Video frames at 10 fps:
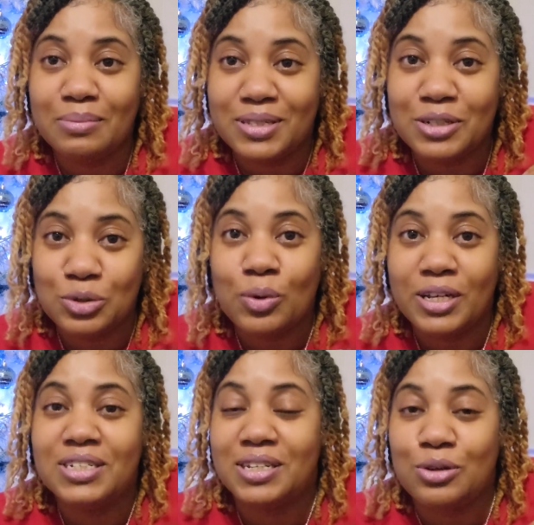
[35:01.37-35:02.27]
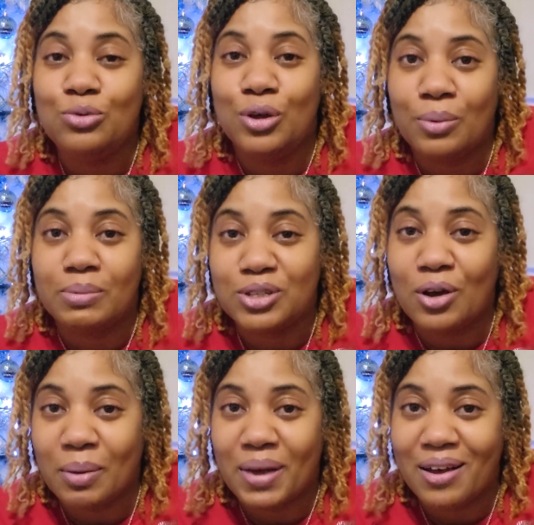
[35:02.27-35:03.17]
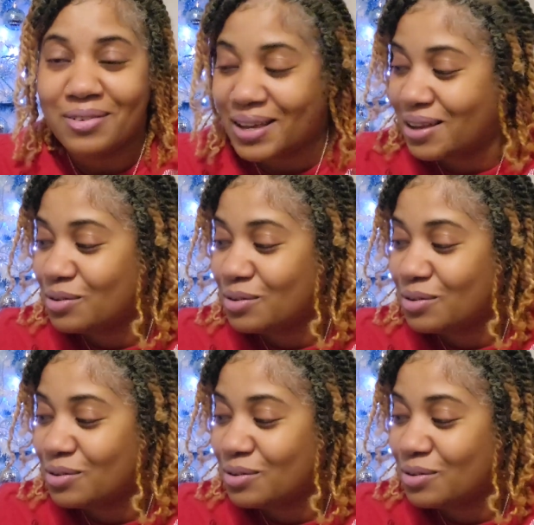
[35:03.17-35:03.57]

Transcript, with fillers: situation, then you know what I'm talking about, okay?